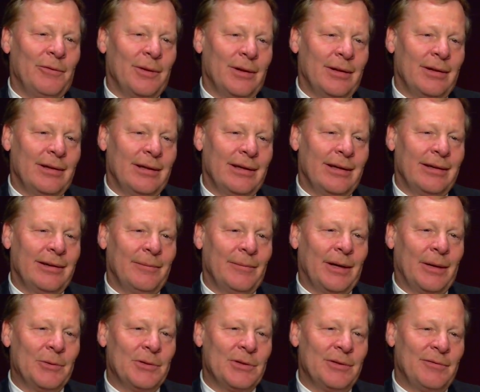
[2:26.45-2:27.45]
and
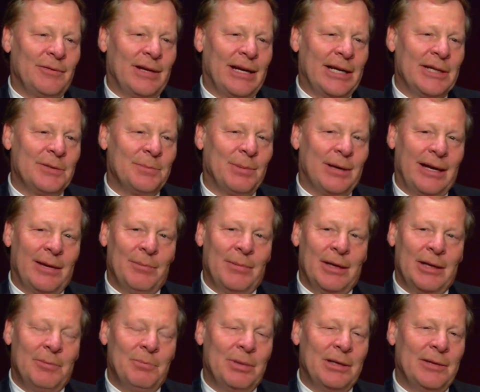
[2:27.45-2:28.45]
I was advised by
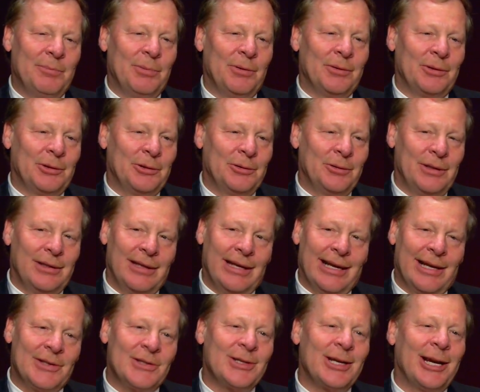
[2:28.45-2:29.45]
many people, including the
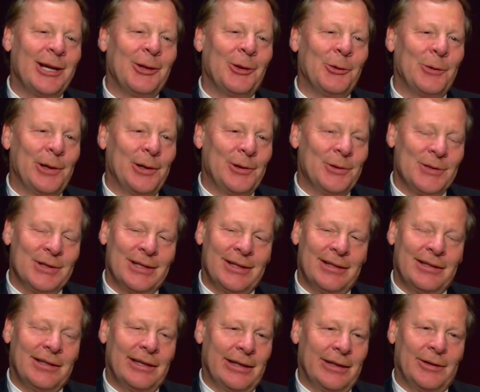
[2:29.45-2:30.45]
outside lawyers
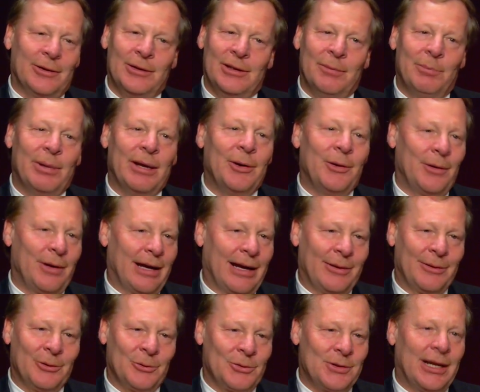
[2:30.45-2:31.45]
at Tyco, you better
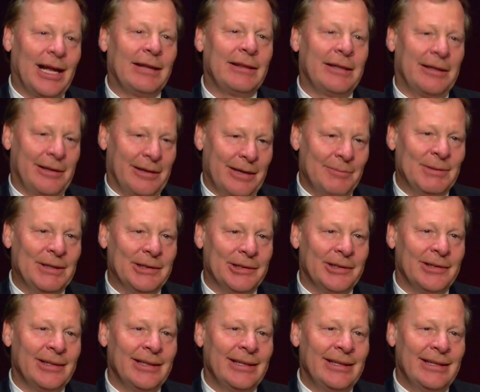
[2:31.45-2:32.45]
not, there's not time
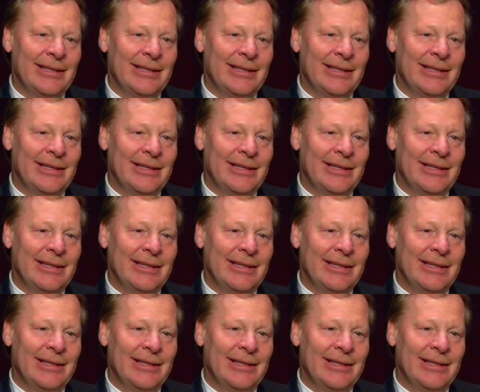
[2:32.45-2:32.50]
here.